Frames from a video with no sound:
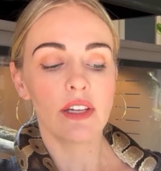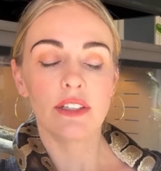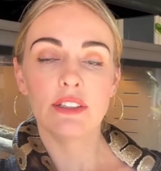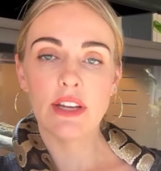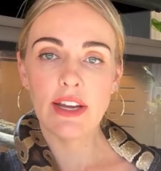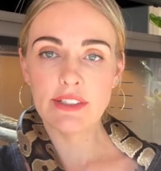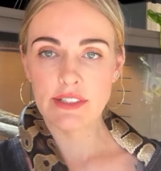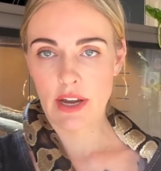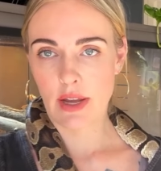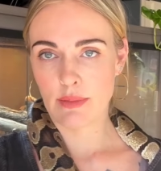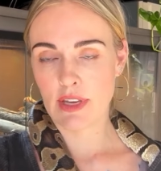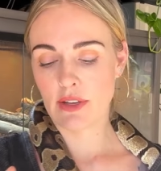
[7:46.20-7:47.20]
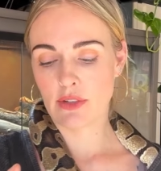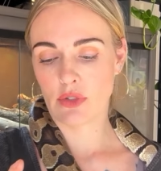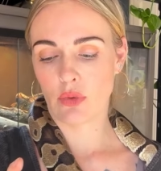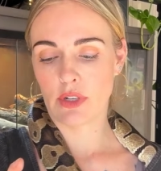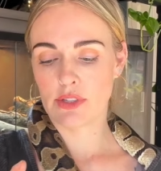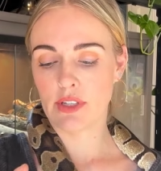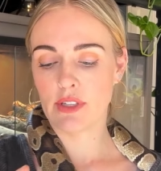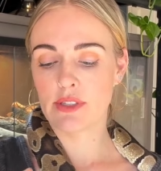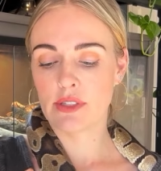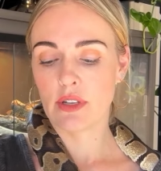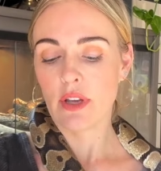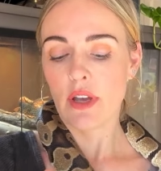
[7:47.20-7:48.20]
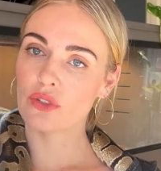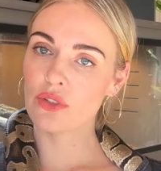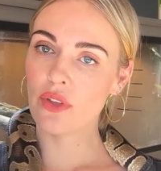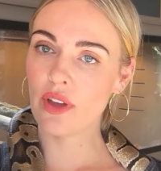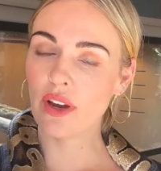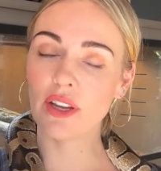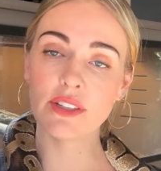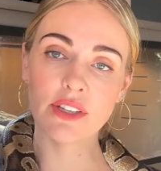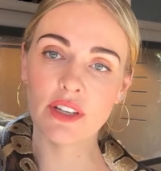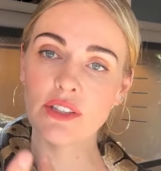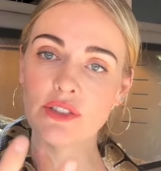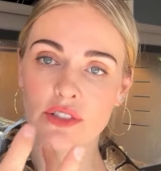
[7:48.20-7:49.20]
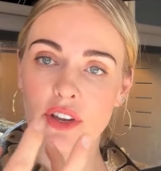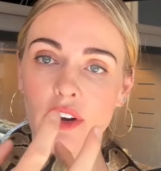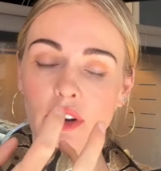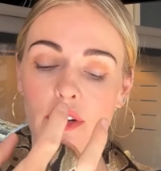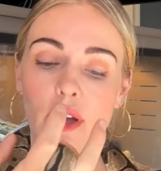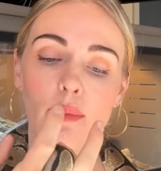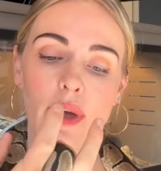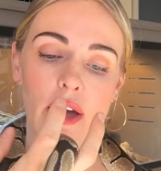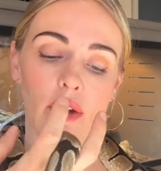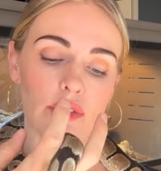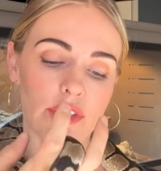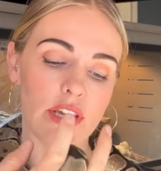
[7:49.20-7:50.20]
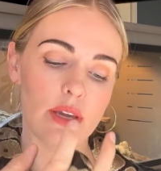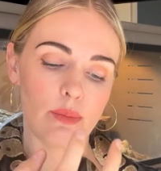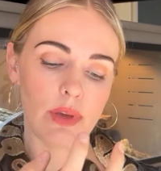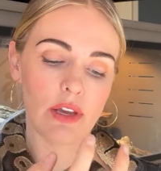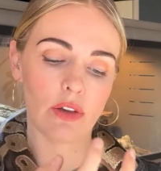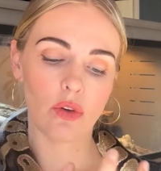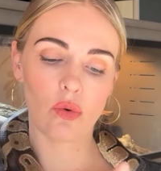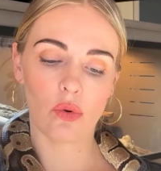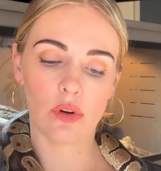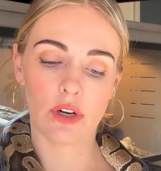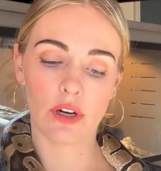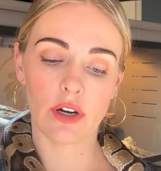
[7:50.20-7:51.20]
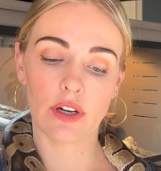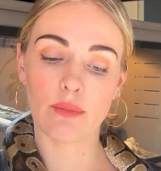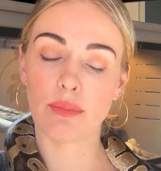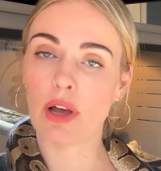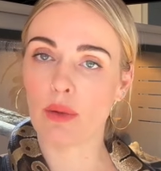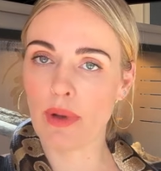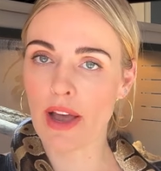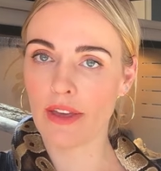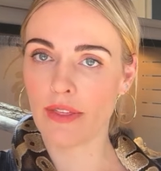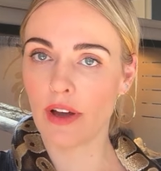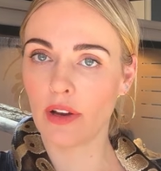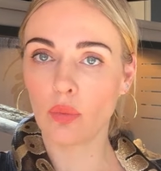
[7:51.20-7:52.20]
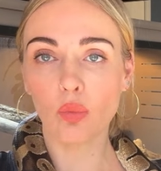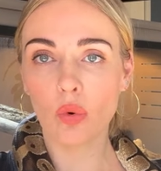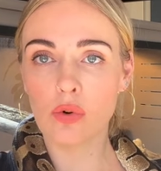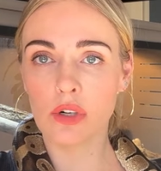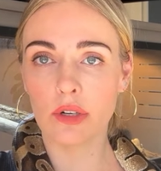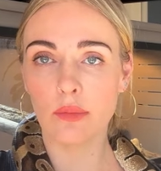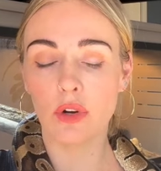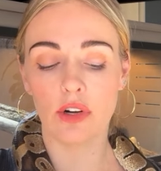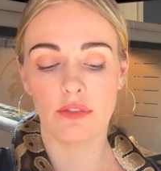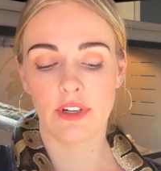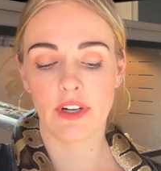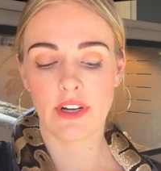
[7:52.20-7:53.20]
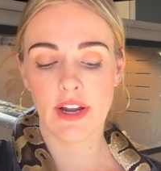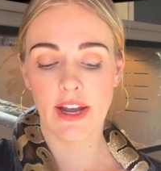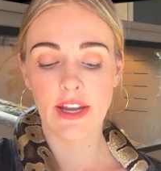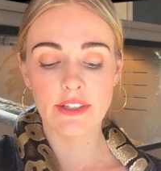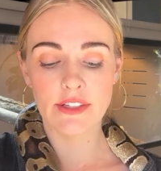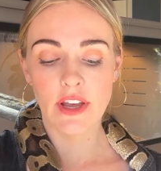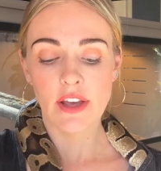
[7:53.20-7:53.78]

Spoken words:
nighttime heat sources. So there is a concern about keeping your ball python warm overnight.